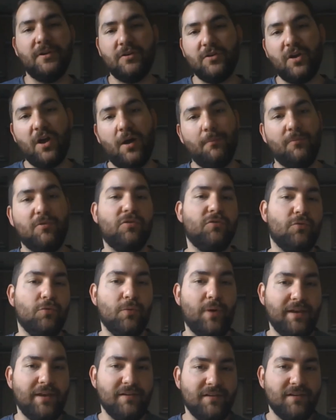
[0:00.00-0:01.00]
come
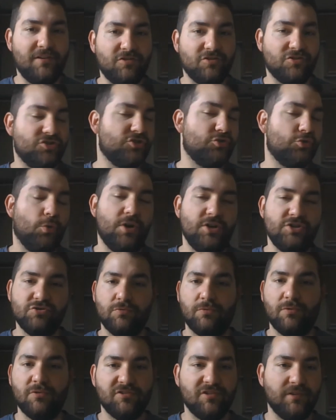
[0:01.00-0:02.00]
through and destroy
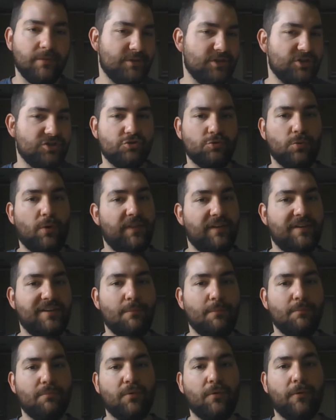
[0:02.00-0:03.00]
Jerusalem, destroy the
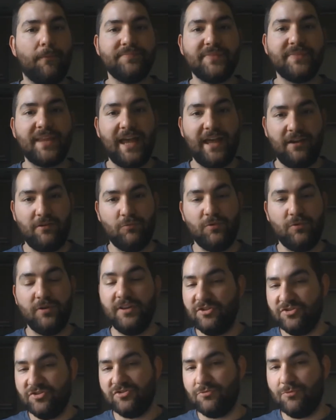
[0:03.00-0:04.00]
temple, and
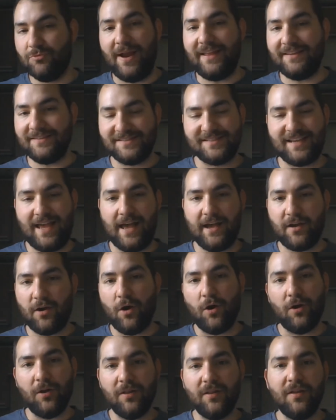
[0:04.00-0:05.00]
really just ransack
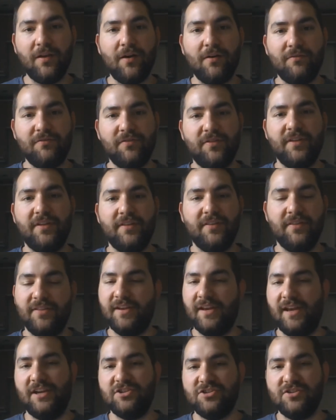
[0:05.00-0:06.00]
all of the
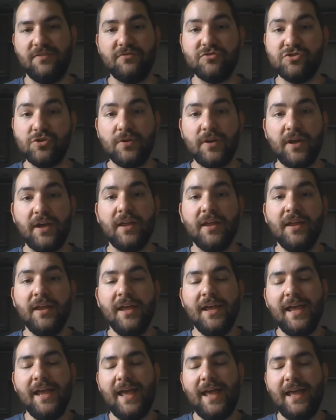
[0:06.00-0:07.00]
nation of Judah
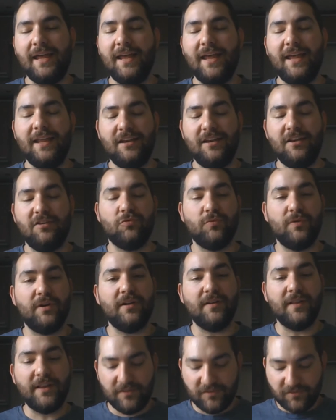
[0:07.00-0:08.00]
and
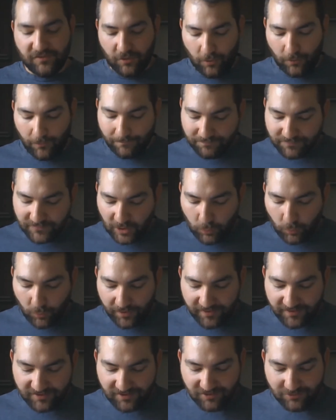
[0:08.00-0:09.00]
Israel. And so
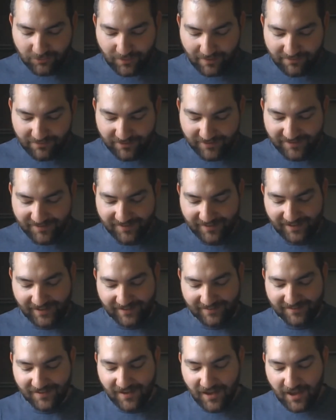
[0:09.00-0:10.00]
what this is referencing
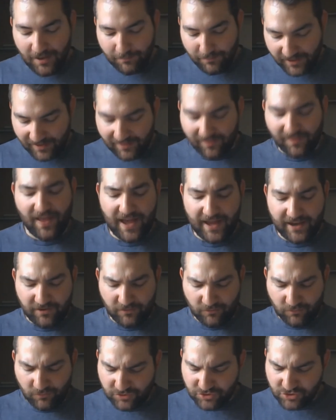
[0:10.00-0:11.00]
is, be glad
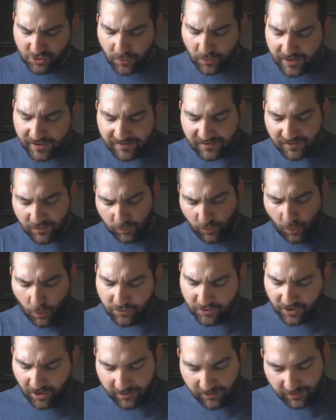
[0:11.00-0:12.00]
and rejoice, O
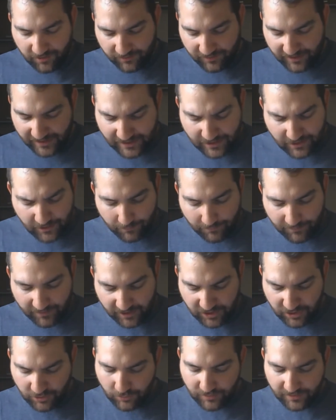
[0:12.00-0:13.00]
daughter Edom,
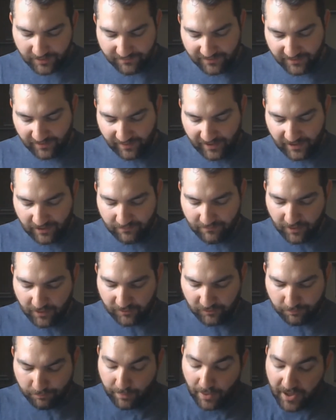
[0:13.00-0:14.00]
that you live in the land of Uz,
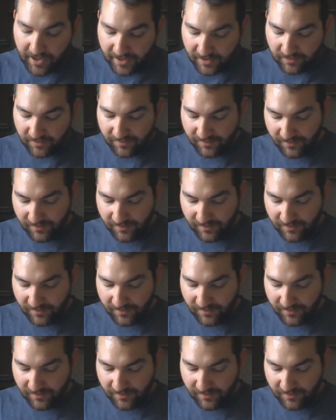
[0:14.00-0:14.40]
but